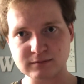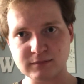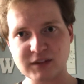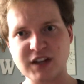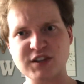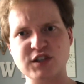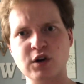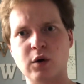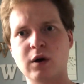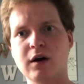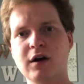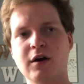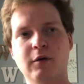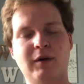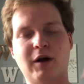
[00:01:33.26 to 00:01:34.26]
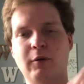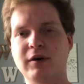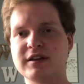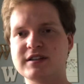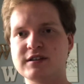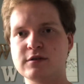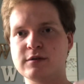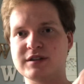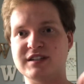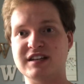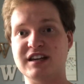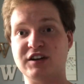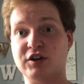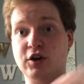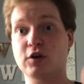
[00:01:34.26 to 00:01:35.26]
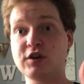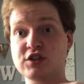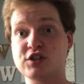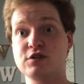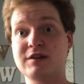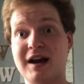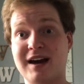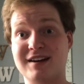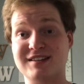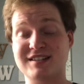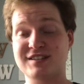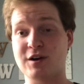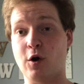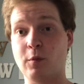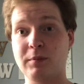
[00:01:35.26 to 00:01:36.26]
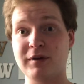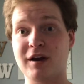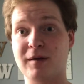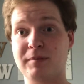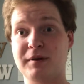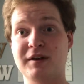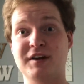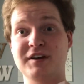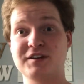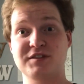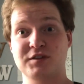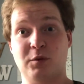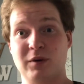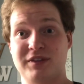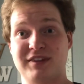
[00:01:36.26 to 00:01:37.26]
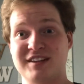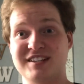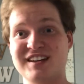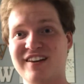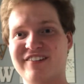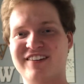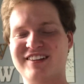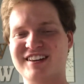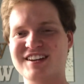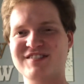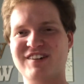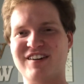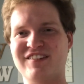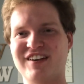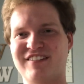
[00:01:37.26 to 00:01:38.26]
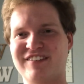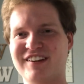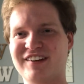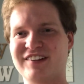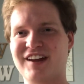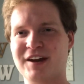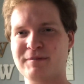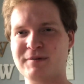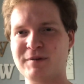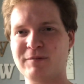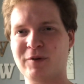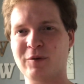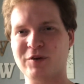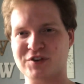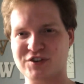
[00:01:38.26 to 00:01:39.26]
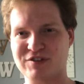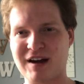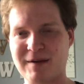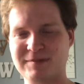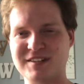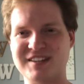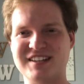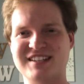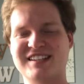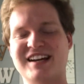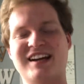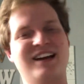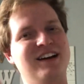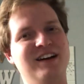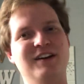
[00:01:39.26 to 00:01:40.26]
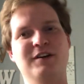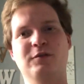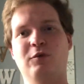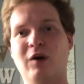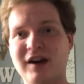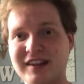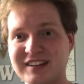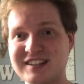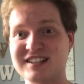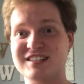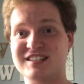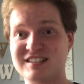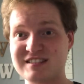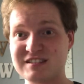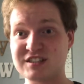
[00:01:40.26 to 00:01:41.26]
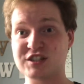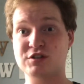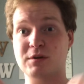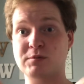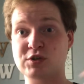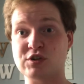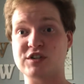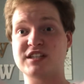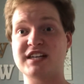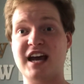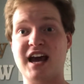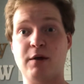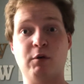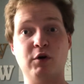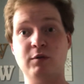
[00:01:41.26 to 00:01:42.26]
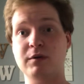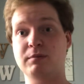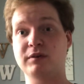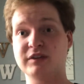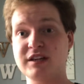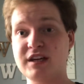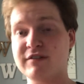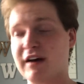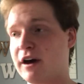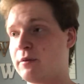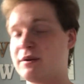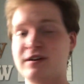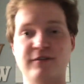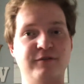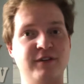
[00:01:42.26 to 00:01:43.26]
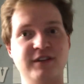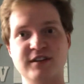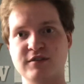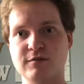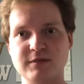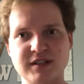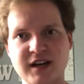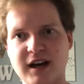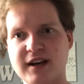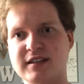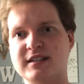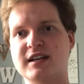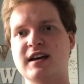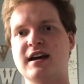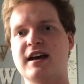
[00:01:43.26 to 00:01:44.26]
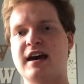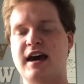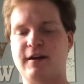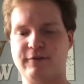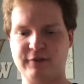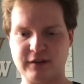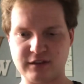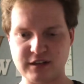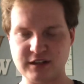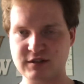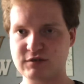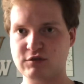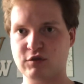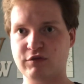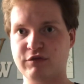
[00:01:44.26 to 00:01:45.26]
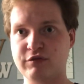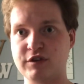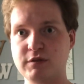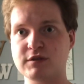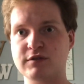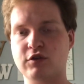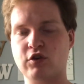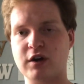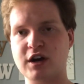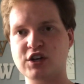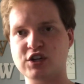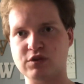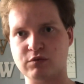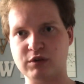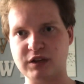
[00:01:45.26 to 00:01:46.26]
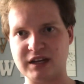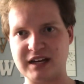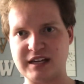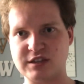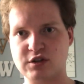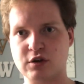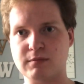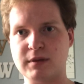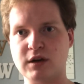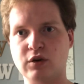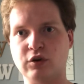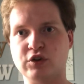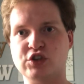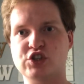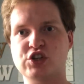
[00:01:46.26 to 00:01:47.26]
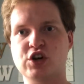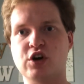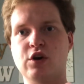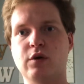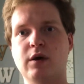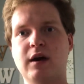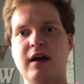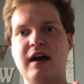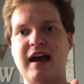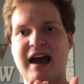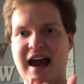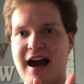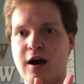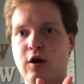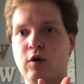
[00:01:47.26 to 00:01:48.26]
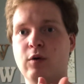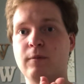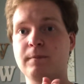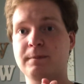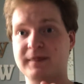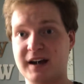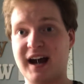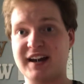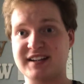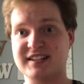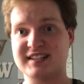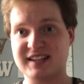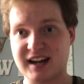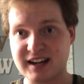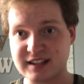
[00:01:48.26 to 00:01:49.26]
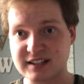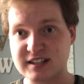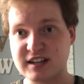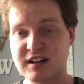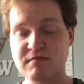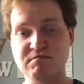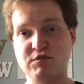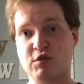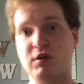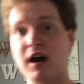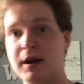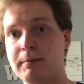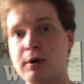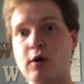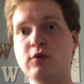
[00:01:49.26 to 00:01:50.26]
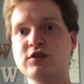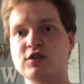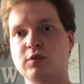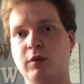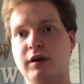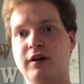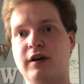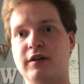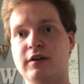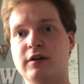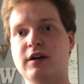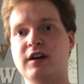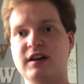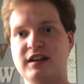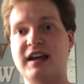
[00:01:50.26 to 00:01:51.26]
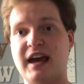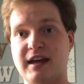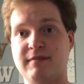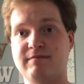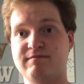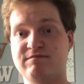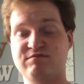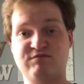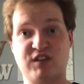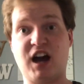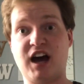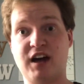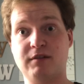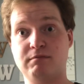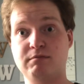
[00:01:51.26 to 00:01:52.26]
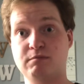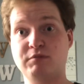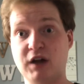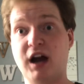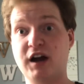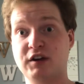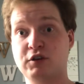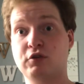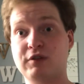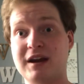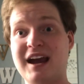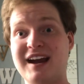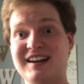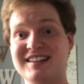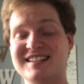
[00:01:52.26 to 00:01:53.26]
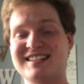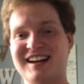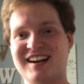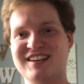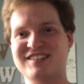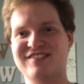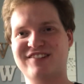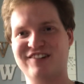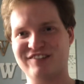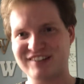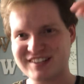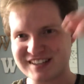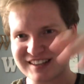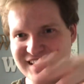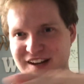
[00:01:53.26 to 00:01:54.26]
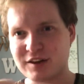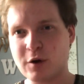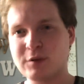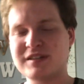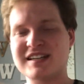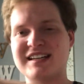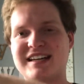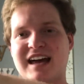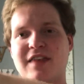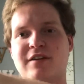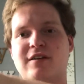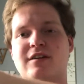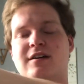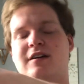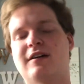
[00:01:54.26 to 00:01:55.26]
And so, what I want to do is encourage you guys to open up to what these different things might be. I feel like a lot of people were trapped in this, like, what does the scripture say? What do we believe? How do we defend this from science? And I feel like these views of creation really intermingle and show how God and science, they're not opposed to one another, yet God created science for a reason. They go together.